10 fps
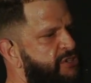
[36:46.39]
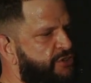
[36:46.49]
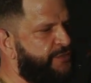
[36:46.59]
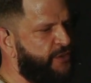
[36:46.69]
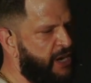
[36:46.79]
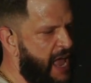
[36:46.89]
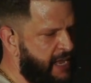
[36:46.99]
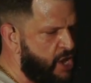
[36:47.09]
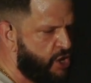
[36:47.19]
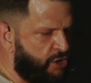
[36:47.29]
but you feel
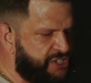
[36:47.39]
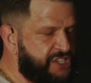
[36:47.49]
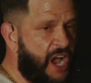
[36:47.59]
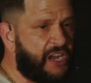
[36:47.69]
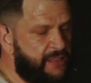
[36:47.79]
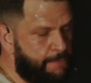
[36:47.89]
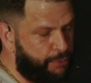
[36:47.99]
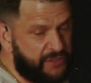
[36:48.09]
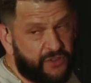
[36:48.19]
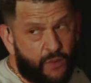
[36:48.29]
like you're stuck in the
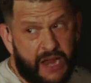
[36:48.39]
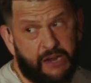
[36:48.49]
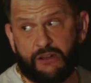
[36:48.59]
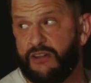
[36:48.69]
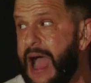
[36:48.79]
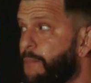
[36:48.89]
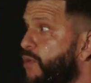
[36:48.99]
prison right here. You're not